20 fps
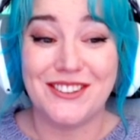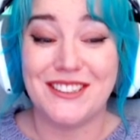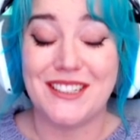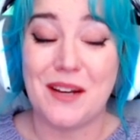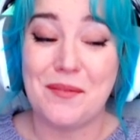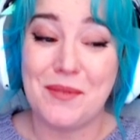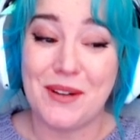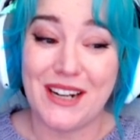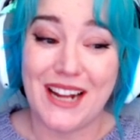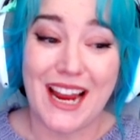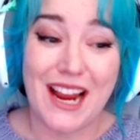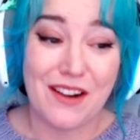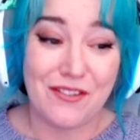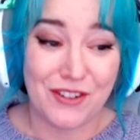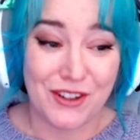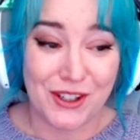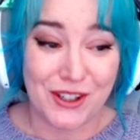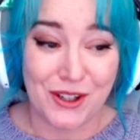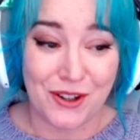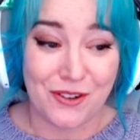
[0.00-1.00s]
I'm going to have
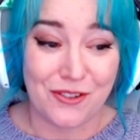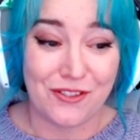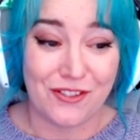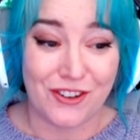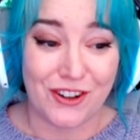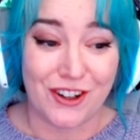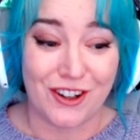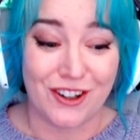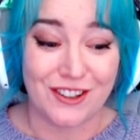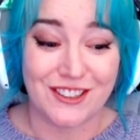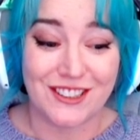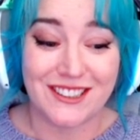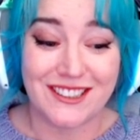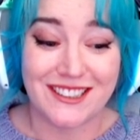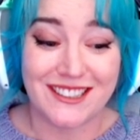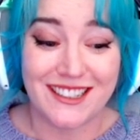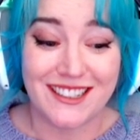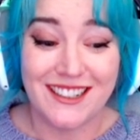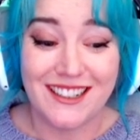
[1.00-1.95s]
her go first